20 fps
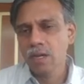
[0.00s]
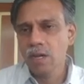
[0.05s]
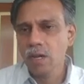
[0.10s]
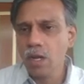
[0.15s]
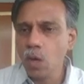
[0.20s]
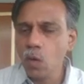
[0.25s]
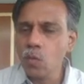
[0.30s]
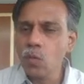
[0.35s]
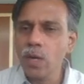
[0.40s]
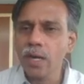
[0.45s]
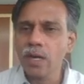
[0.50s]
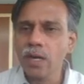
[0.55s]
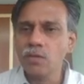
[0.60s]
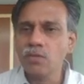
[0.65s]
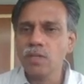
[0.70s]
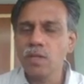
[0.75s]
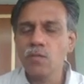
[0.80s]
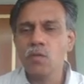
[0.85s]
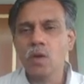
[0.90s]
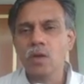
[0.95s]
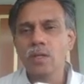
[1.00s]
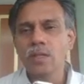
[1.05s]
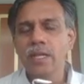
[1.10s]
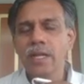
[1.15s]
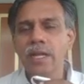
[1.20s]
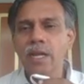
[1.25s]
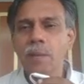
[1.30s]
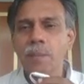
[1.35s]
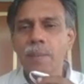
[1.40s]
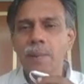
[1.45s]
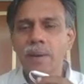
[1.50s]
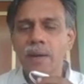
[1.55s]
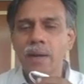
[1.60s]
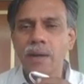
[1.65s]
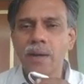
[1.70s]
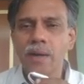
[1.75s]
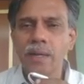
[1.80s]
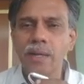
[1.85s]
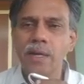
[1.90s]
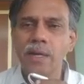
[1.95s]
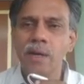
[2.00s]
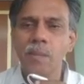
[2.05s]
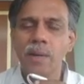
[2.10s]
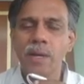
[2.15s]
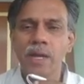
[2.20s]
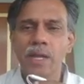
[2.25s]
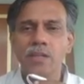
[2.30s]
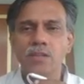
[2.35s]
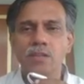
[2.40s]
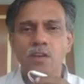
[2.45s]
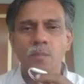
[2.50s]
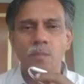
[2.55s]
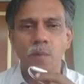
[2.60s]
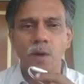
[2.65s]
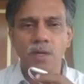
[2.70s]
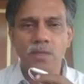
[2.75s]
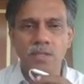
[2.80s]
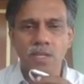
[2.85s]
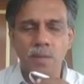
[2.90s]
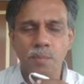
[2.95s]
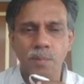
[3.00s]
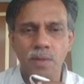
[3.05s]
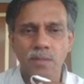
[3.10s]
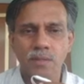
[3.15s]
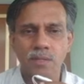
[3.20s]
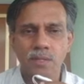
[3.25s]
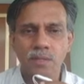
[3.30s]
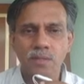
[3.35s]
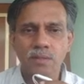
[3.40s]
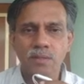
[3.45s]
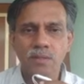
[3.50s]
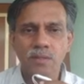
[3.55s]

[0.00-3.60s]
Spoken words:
Now let us invoke the independent increment nature of Poisson process.